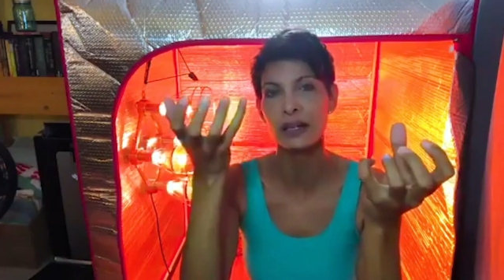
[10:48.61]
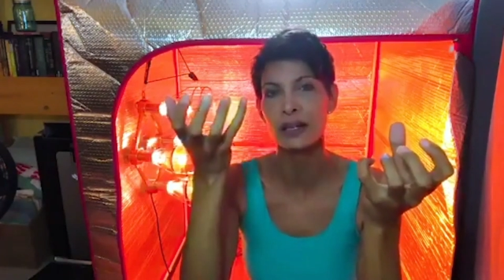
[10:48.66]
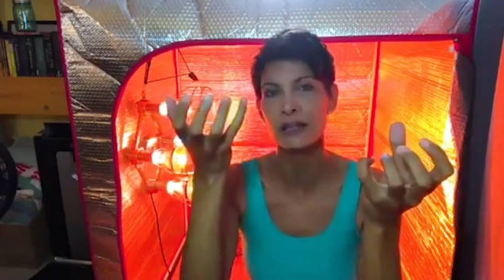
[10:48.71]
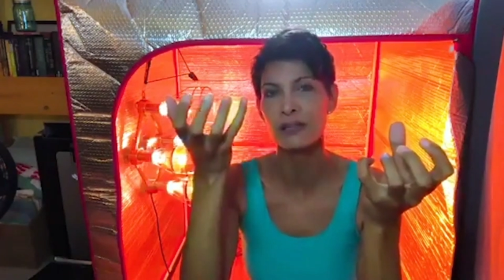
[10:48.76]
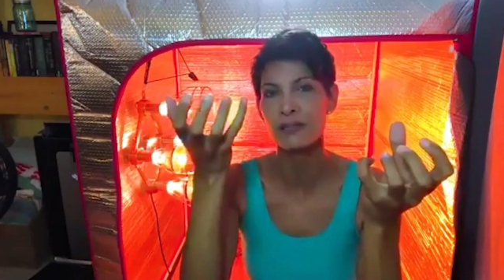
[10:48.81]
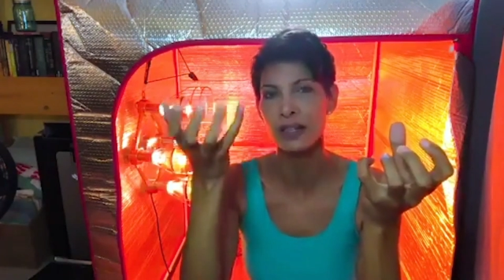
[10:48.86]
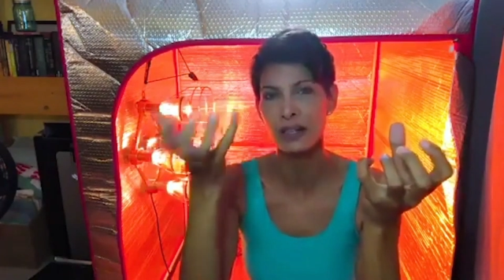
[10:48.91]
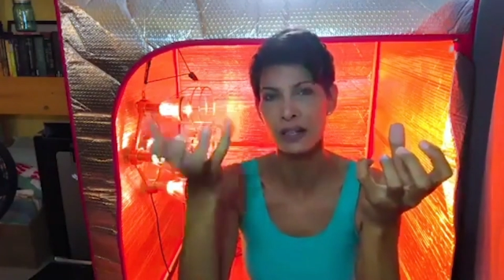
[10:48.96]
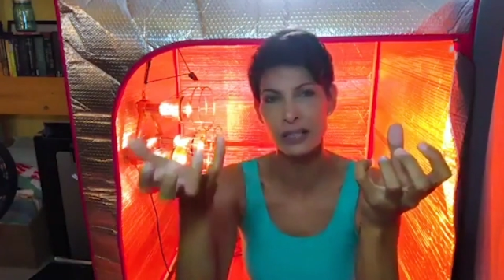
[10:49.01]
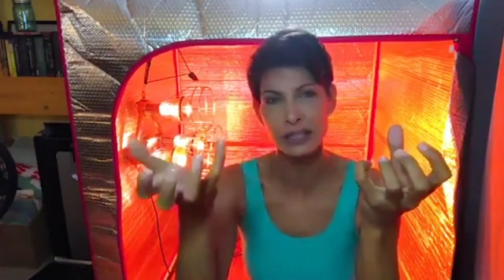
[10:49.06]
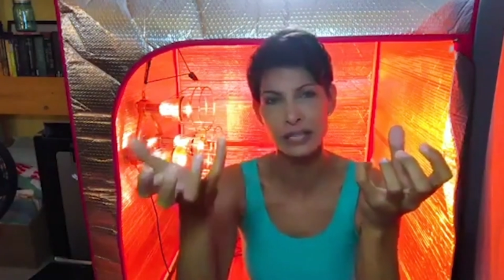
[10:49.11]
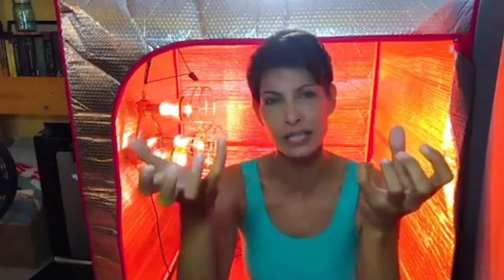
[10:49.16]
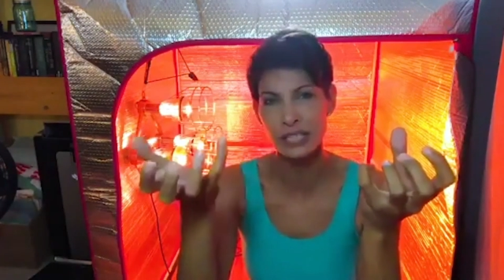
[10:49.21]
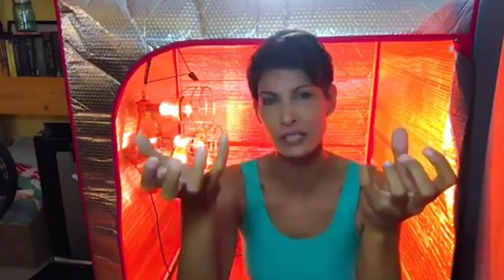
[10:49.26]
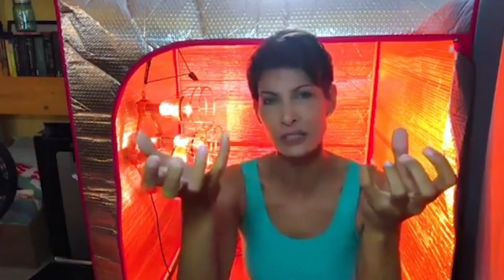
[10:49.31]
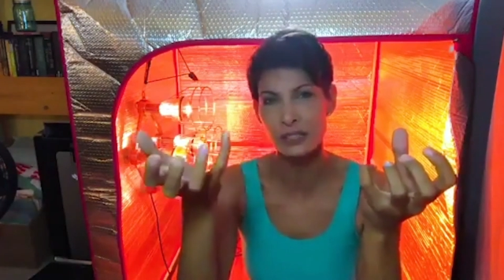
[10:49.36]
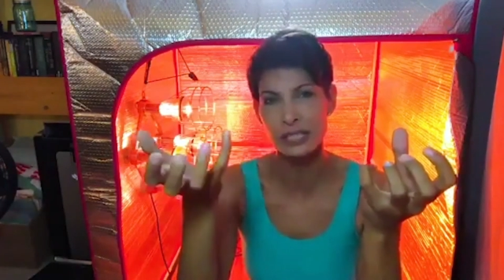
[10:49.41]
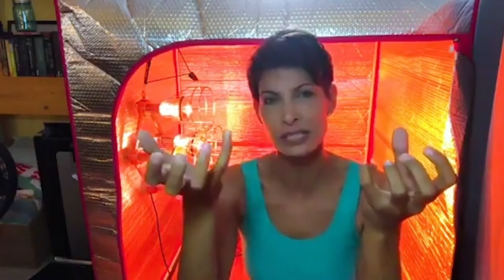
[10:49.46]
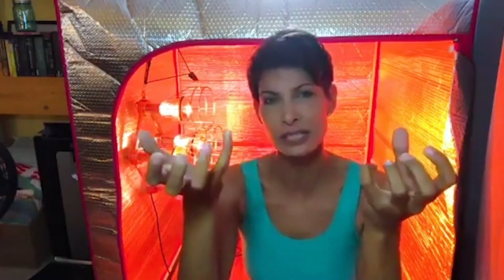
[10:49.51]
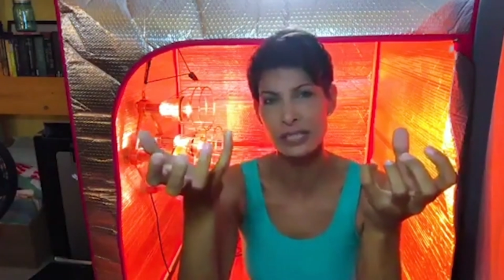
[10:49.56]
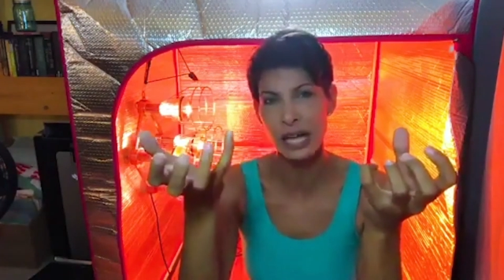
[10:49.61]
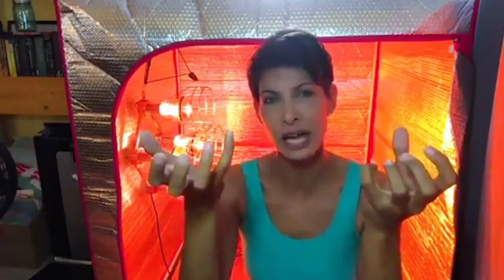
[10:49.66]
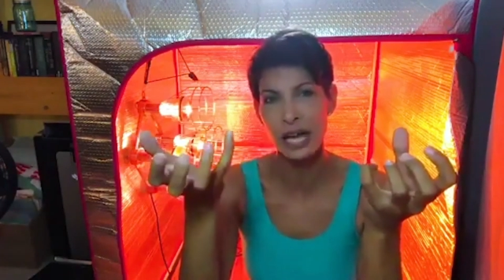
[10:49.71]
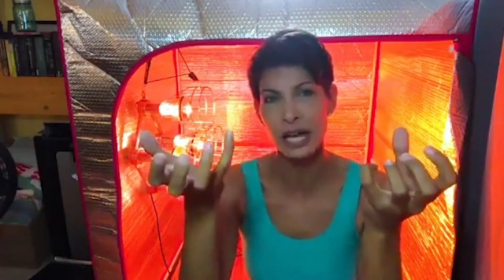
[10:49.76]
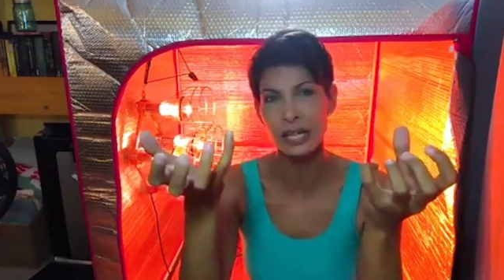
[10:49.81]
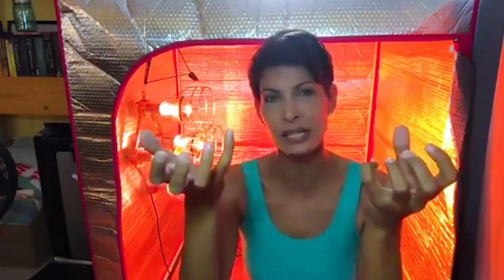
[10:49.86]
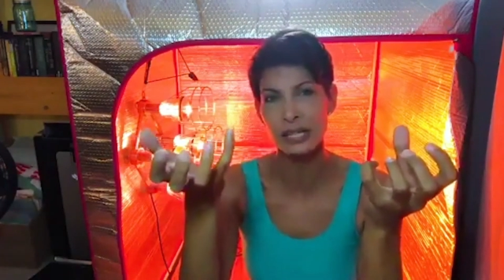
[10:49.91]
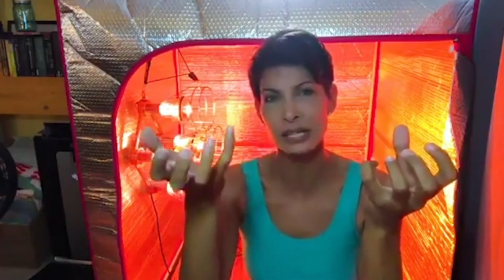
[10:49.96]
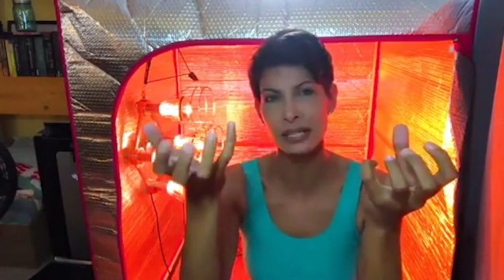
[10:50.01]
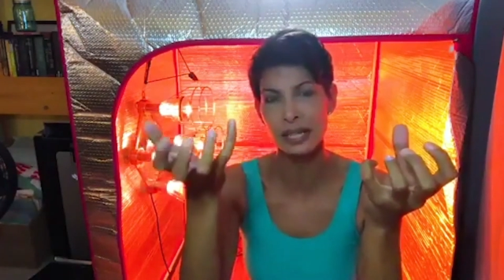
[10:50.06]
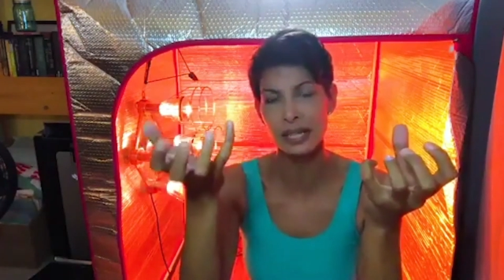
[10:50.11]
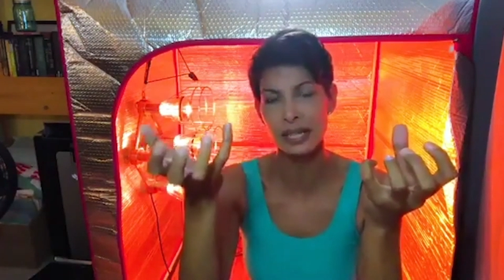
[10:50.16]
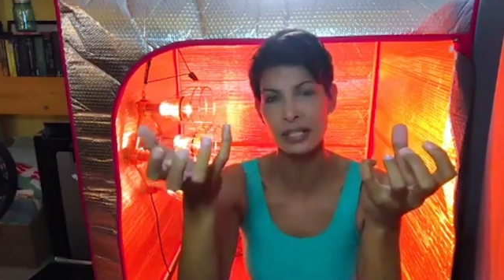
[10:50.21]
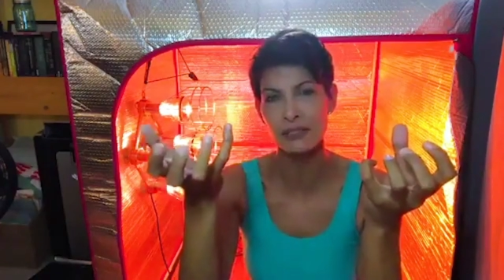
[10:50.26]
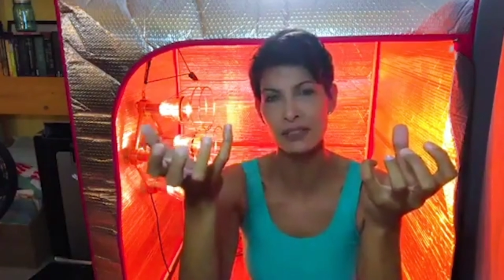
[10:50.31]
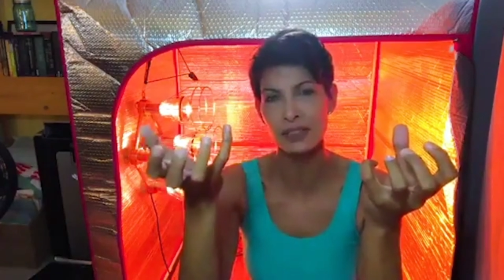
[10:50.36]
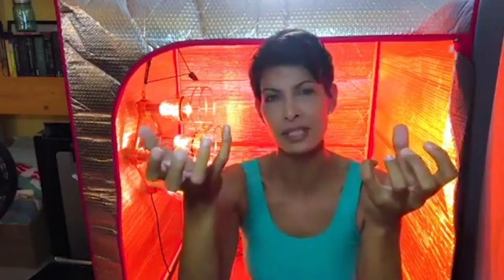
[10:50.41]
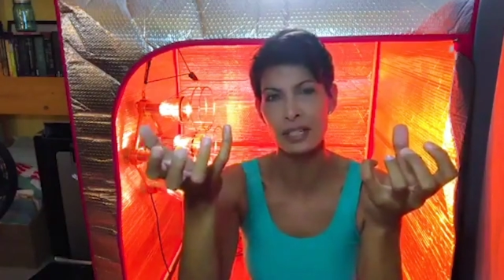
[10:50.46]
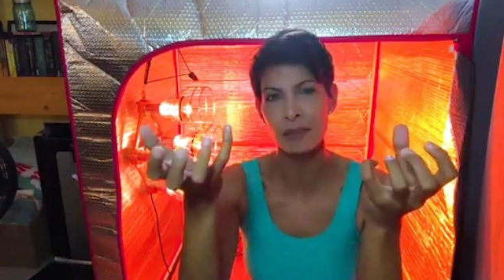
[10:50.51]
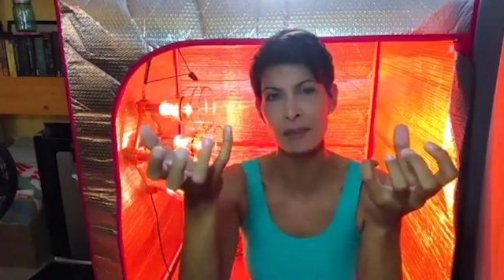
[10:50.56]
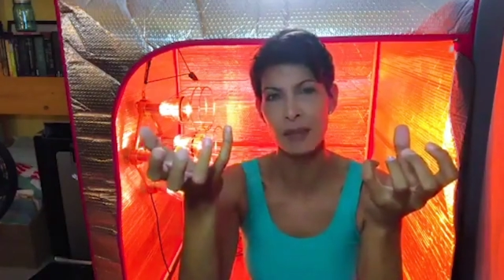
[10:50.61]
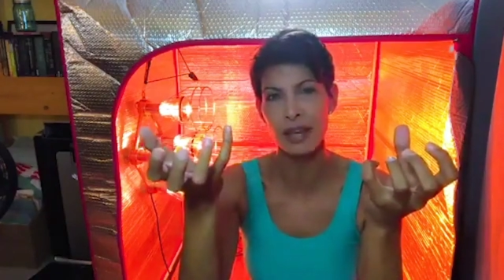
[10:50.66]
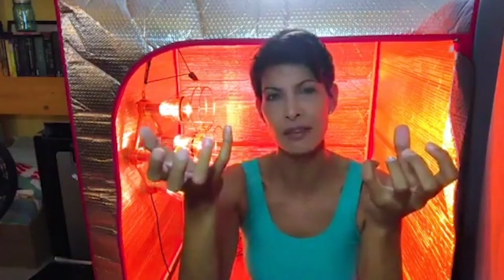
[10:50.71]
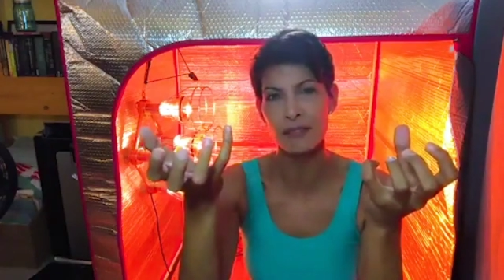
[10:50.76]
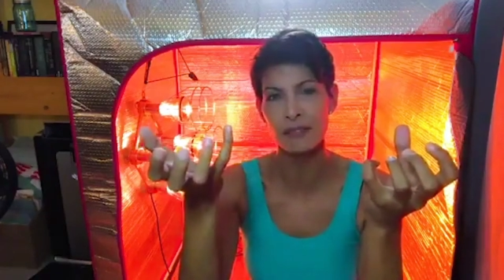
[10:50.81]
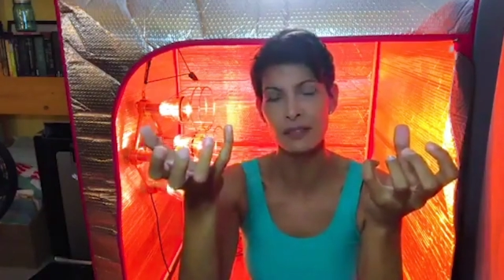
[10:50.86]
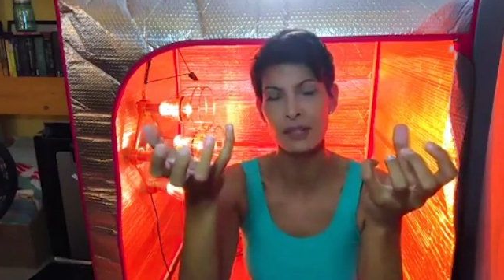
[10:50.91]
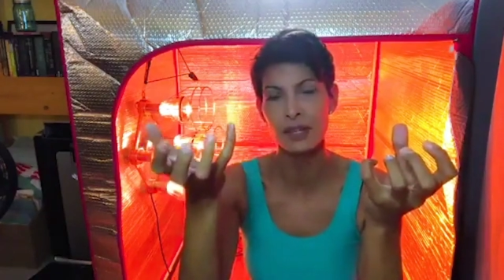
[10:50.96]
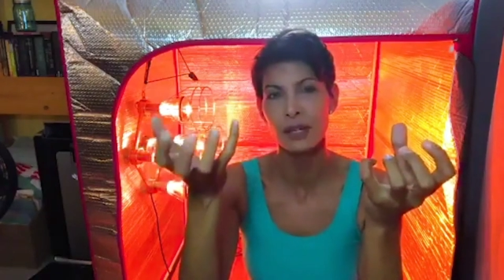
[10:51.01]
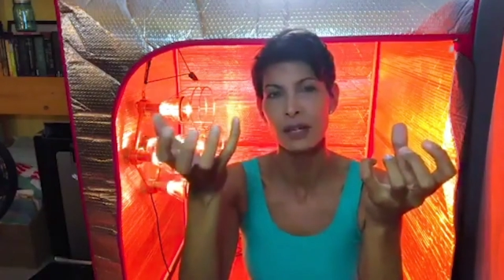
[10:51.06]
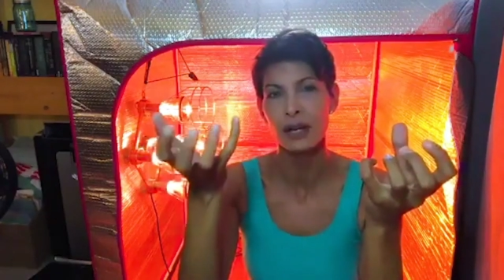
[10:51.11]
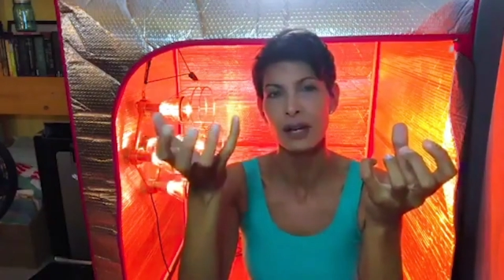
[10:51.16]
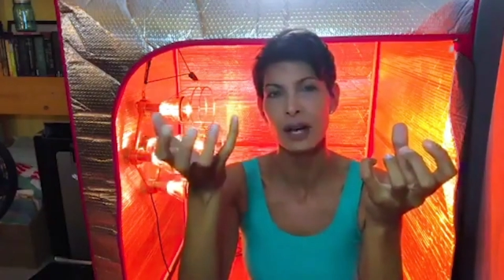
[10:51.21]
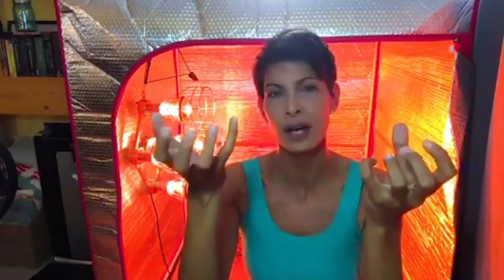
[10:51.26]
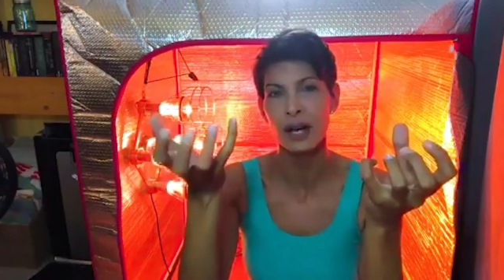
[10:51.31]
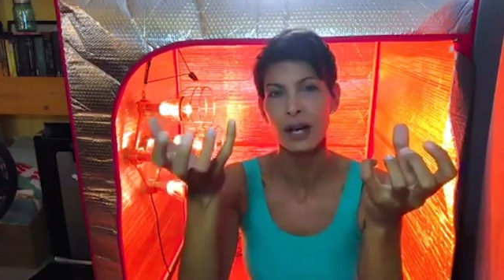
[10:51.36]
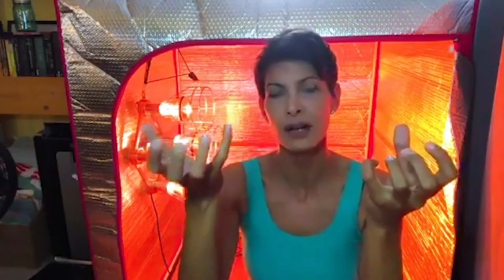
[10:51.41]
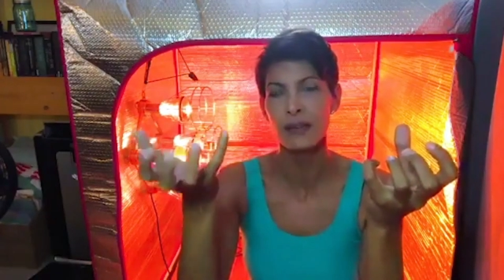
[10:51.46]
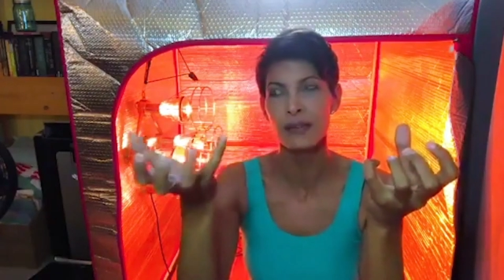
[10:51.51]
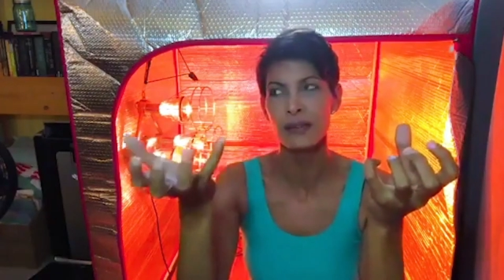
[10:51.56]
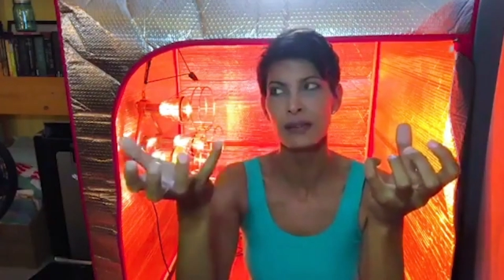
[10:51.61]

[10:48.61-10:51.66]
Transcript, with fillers: very dangerous non-native EMF uh,